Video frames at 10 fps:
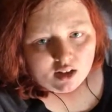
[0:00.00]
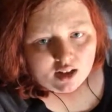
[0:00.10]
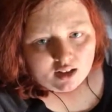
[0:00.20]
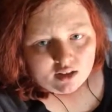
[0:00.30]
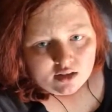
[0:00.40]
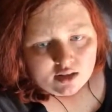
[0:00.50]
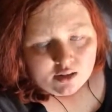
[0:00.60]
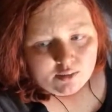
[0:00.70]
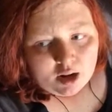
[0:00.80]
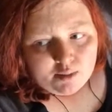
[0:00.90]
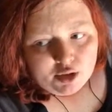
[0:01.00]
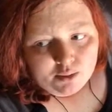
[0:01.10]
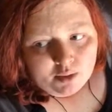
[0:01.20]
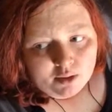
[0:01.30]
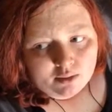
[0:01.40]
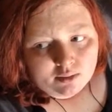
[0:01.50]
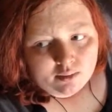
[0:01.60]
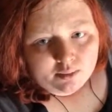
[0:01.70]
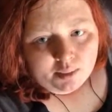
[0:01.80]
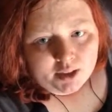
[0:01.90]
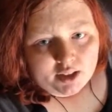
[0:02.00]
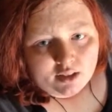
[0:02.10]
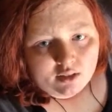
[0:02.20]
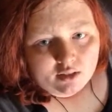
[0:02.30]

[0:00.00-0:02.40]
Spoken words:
and sometimes you won't, but